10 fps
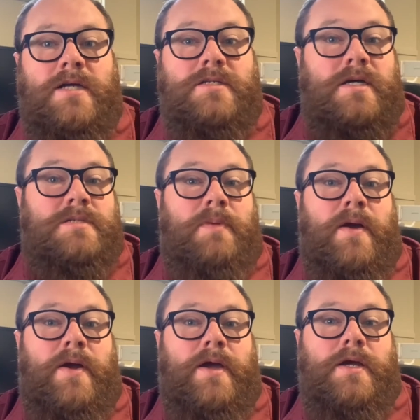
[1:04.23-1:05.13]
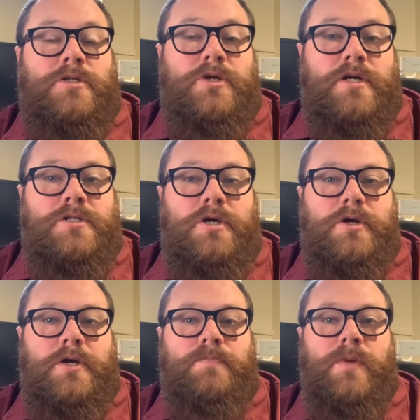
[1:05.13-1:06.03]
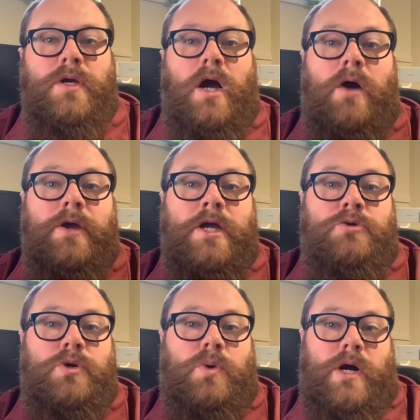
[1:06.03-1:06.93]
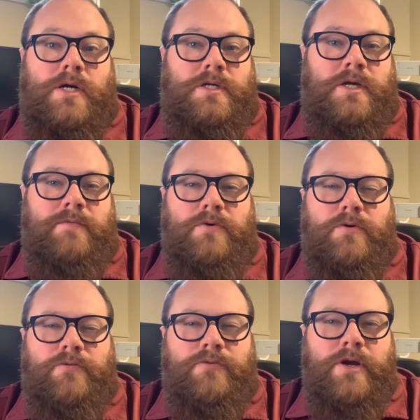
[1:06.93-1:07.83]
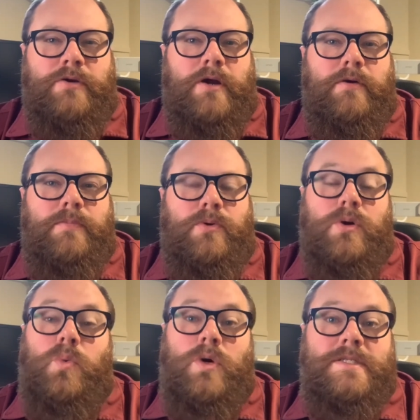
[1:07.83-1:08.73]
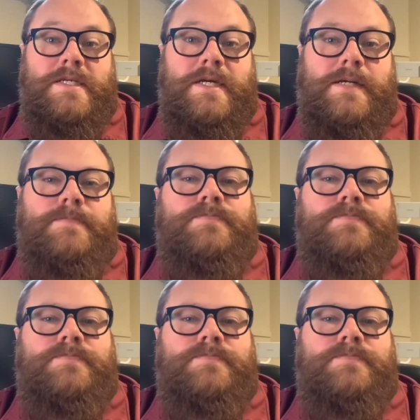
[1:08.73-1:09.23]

Experian, and TransUnion, are each required to give you a free credit report once a year.